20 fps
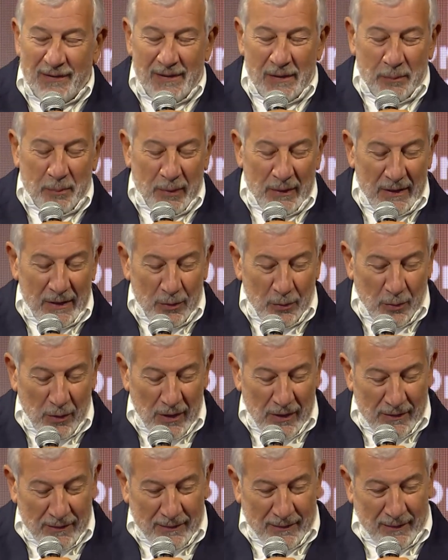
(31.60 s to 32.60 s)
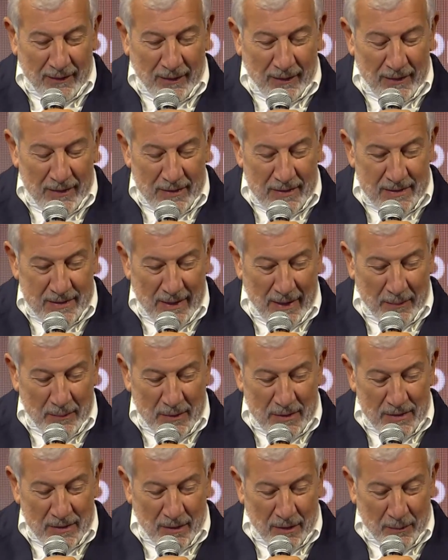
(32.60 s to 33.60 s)
deeply what uh,
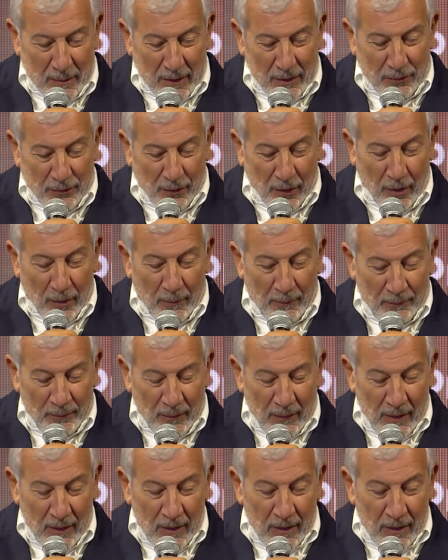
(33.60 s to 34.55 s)
Sam is coming from,